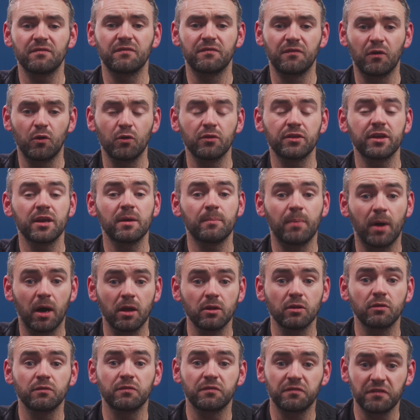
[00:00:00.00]
for the
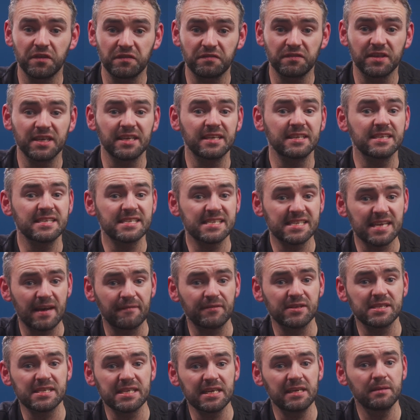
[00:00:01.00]
Apollo fifteen and
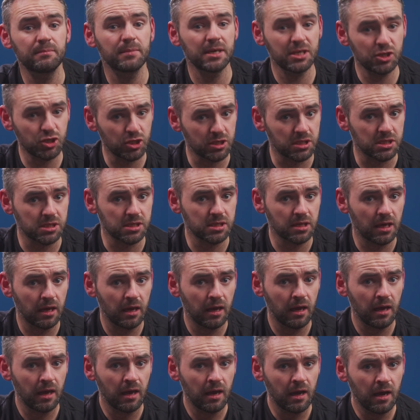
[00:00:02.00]
seventeen missions.
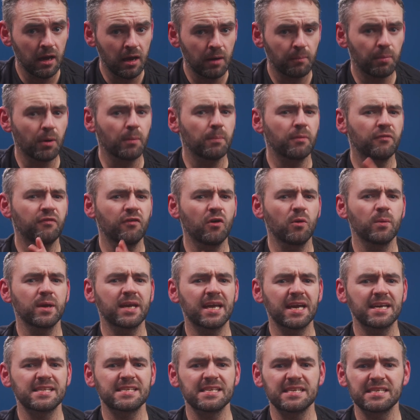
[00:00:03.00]
But before we
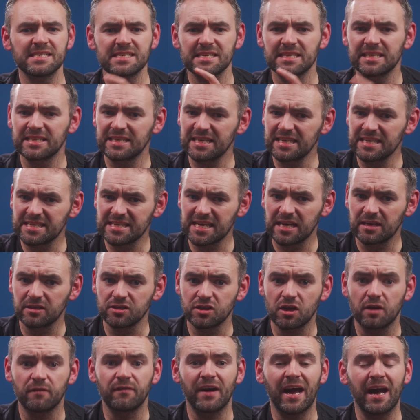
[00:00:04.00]
get into the
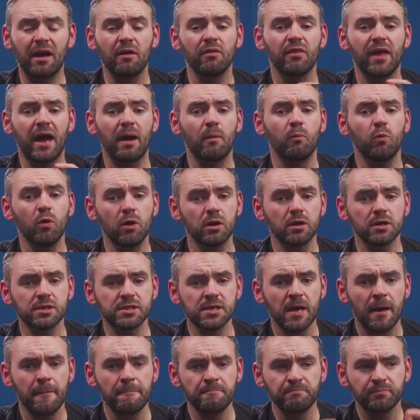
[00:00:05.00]
details of how that
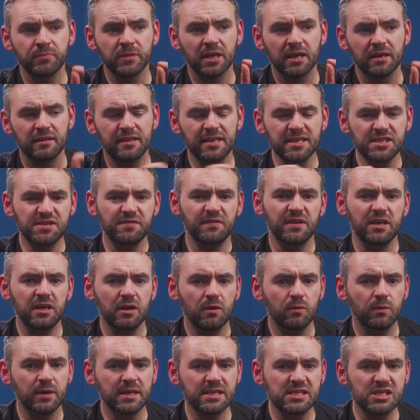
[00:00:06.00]
works, this
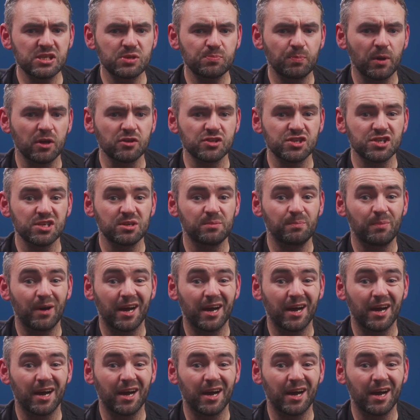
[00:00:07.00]
video is sponsored